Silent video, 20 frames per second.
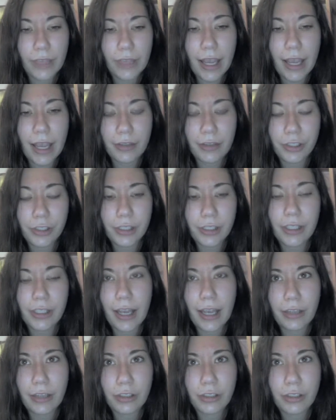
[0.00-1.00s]
Ashes,
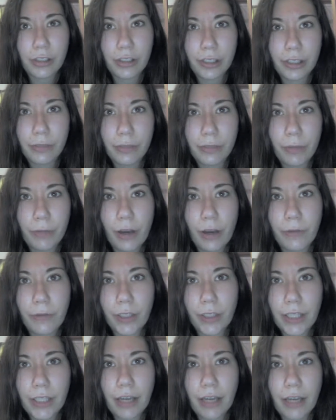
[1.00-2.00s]
ashes, we all
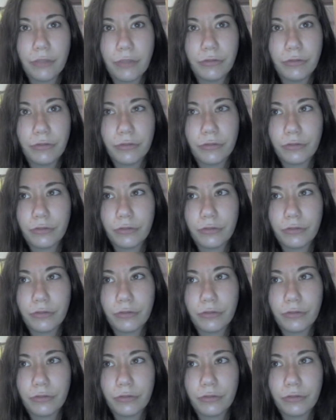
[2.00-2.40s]
fall down.